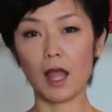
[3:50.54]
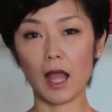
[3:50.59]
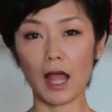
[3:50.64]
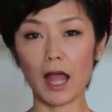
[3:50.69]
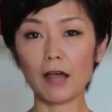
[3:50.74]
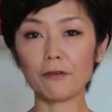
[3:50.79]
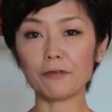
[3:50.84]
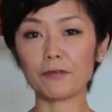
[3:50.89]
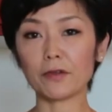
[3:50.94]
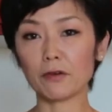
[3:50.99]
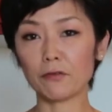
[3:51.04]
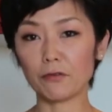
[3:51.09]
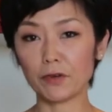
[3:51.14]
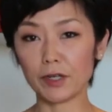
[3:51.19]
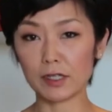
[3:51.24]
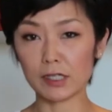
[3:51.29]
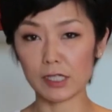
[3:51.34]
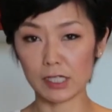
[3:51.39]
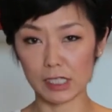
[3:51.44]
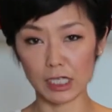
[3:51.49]
After
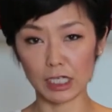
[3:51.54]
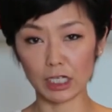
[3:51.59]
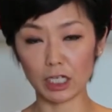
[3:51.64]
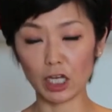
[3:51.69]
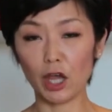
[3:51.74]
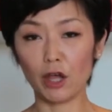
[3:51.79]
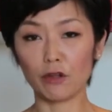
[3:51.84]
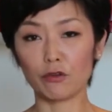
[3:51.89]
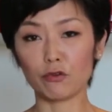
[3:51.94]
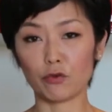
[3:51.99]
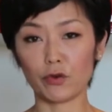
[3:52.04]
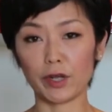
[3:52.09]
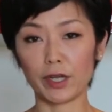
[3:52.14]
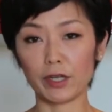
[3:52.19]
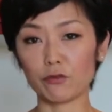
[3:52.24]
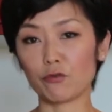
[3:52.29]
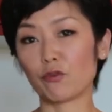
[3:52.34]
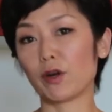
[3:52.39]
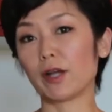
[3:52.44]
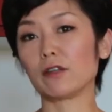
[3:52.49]
rinsing,
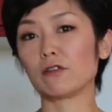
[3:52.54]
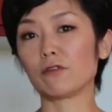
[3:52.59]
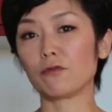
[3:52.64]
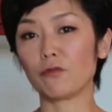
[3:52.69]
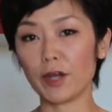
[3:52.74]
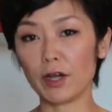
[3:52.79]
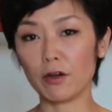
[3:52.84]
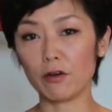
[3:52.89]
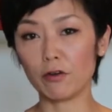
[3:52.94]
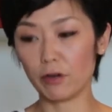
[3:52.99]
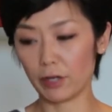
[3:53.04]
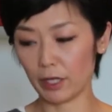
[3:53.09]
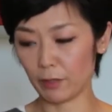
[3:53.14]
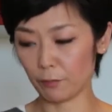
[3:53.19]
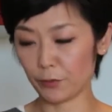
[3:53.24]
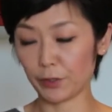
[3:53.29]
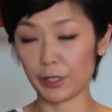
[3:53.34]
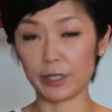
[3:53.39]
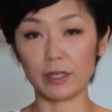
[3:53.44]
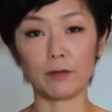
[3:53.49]
drain rice well and
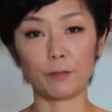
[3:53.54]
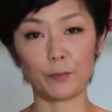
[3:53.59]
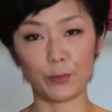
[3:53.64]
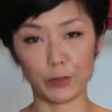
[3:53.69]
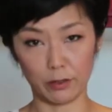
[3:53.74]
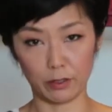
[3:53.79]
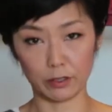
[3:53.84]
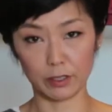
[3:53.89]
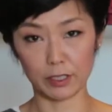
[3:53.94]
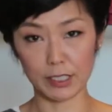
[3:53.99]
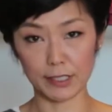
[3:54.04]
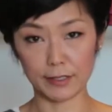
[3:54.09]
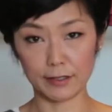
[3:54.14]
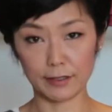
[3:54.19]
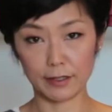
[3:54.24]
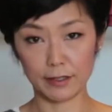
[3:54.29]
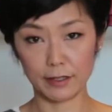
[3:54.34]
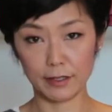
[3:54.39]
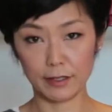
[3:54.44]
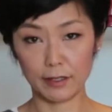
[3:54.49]
put it in a pot.
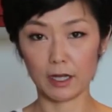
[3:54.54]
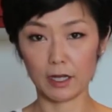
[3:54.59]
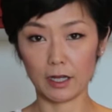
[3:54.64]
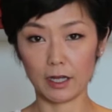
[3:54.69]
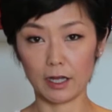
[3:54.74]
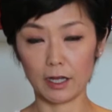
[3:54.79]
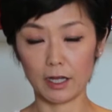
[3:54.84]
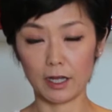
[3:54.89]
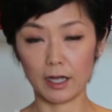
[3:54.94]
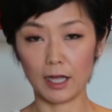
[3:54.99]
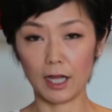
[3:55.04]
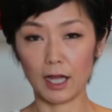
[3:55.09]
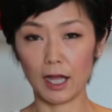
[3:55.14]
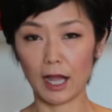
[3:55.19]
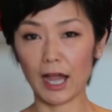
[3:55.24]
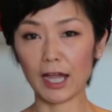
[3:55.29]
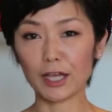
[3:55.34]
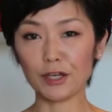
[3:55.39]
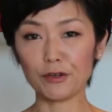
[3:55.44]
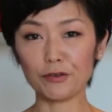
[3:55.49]

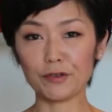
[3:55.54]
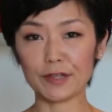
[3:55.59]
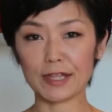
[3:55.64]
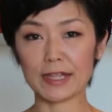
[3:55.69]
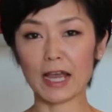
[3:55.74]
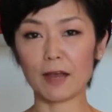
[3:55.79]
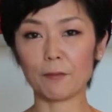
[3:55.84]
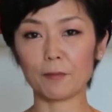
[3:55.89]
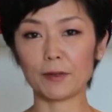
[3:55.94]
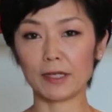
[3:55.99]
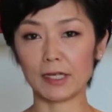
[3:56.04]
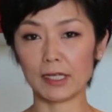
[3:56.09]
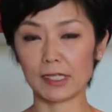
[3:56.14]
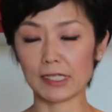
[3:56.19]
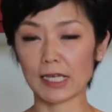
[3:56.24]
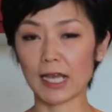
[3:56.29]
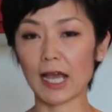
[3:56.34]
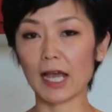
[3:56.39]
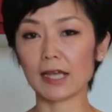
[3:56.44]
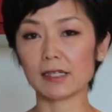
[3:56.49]
I use Japanese
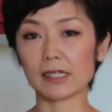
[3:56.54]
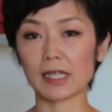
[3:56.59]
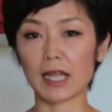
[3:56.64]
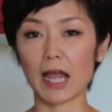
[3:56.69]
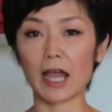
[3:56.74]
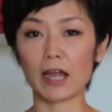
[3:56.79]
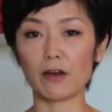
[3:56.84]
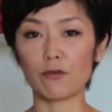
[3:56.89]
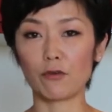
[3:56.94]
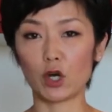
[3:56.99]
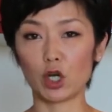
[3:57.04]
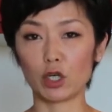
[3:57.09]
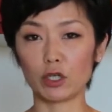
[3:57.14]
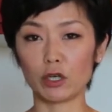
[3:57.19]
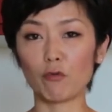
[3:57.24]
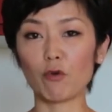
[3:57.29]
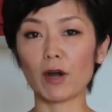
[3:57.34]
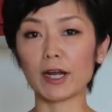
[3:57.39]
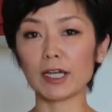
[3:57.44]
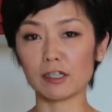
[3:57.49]
cast iron
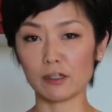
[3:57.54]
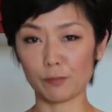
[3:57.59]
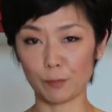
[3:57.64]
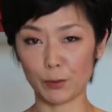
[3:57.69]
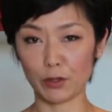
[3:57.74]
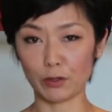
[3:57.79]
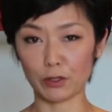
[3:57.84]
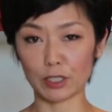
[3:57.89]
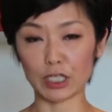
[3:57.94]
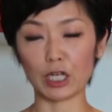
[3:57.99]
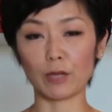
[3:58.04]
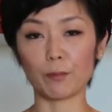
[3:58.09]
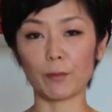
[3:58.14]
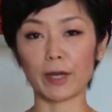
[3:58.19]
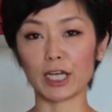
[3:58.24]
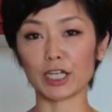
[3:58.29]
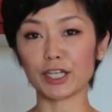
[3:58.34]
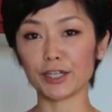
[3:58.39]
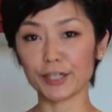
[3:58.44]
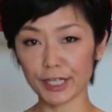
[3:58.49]
rice pot in my
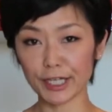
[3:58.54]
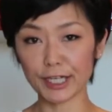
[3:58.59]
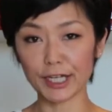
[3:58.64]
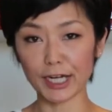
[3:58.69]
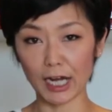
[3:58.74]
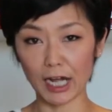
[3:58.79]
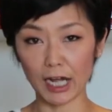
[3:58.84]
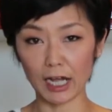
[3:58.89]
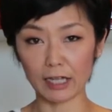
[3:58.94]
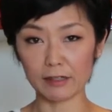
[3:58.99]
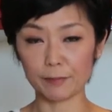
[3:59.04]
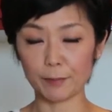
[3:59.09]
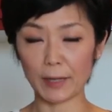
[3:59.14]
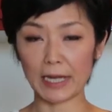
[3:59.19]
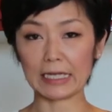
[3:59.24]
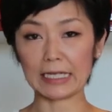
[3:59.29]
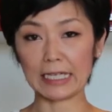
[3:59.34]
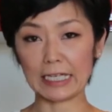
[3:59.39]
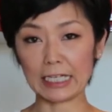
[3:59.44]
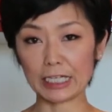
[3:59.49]
cooking class,
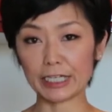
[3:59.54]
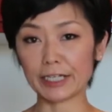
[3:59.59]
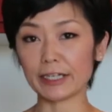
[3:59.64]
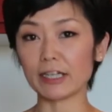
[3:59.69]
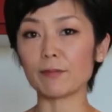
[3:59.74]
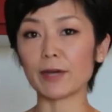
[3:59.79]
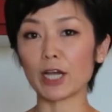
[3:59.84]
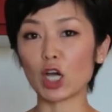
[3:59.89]
but here in my